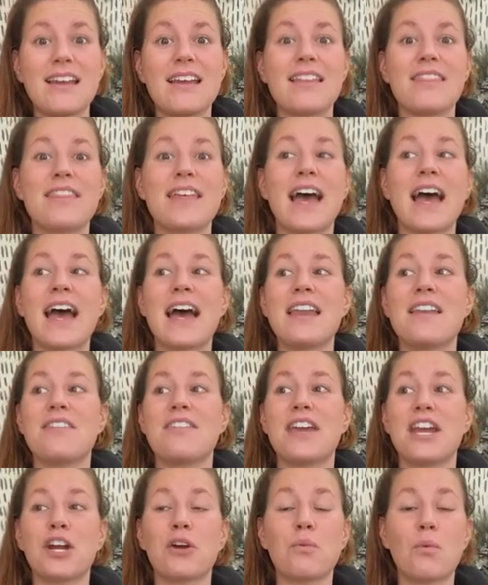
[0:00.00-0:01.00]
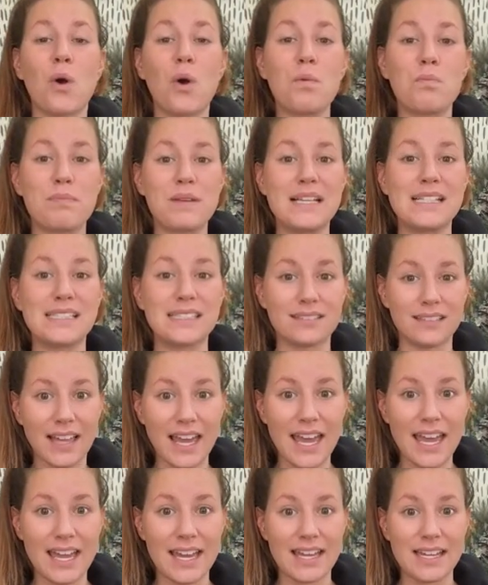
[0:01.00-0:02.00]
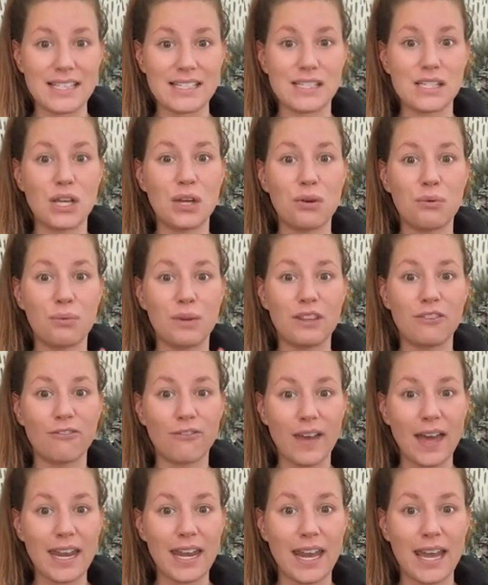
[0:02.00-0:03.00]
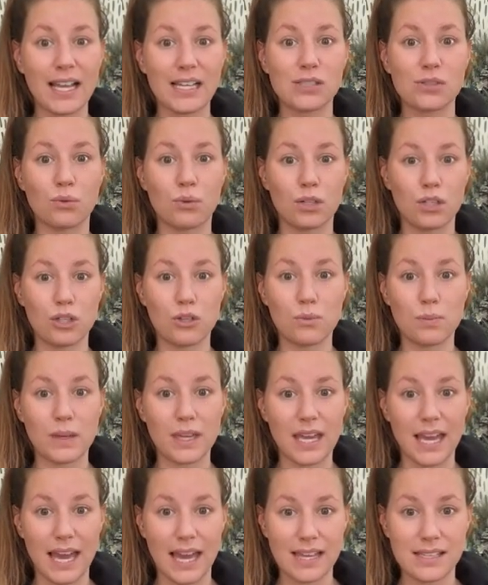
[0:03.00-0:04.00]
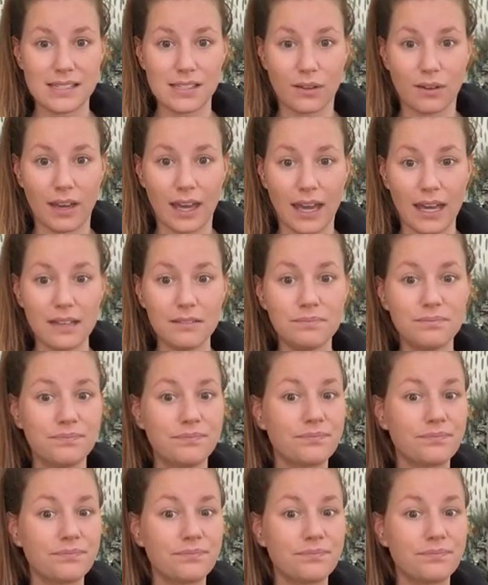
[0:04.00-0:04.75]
that there won't be delays with FedEx or UPS, okay?